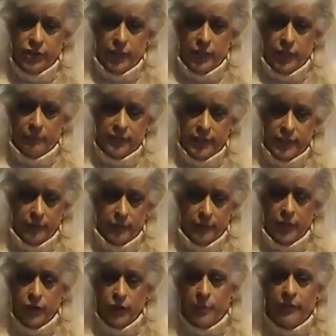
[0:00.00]
a science ship,
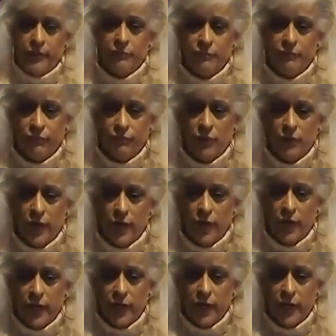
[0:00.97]
and nobody
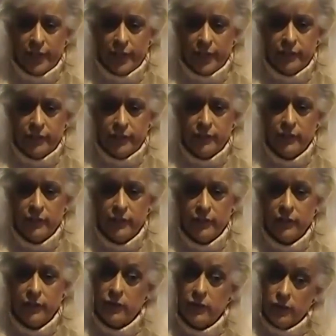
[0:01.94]
can find
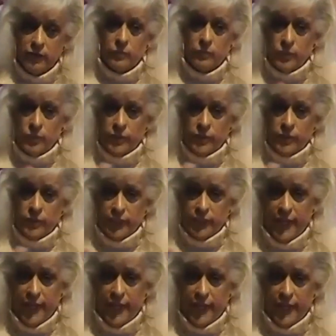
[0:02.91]
her husband,
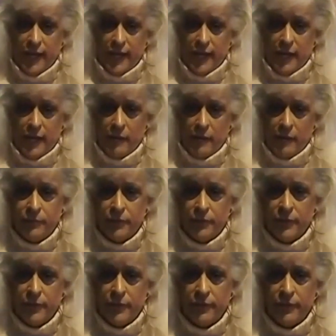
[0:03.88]
which was the captain.
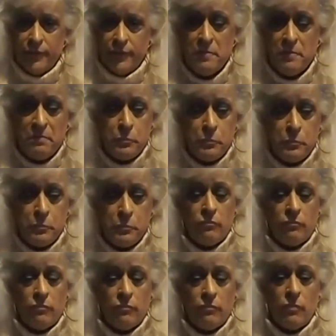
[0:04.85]

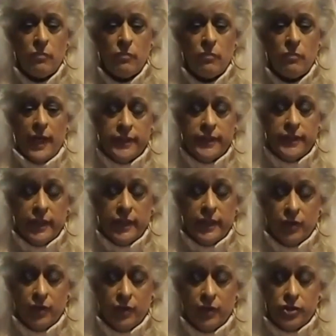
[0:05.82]
Now she's getting
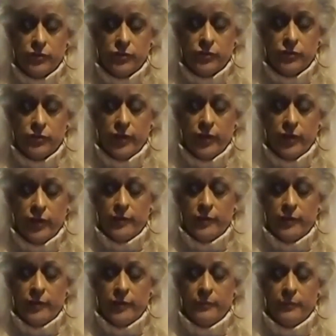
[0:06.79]
frustrated because
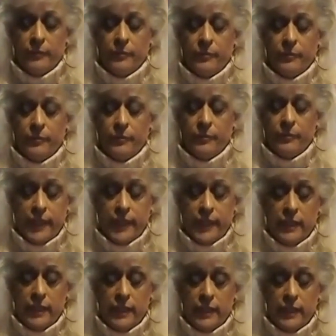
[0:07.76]
she's got a team
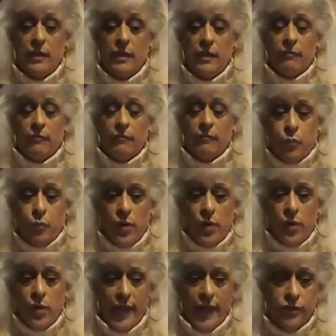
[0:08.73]
of brand
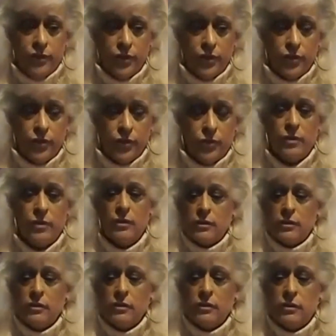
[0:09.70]
new
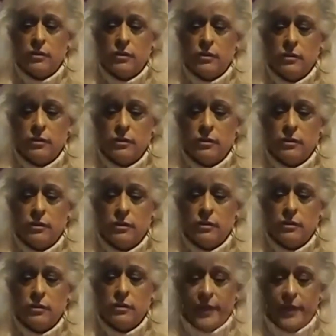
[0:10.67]
women
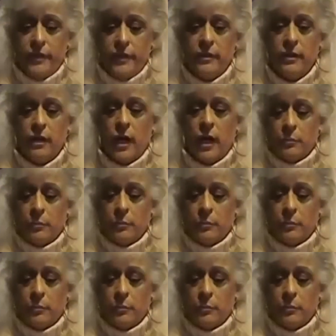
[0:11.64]
on the bridge.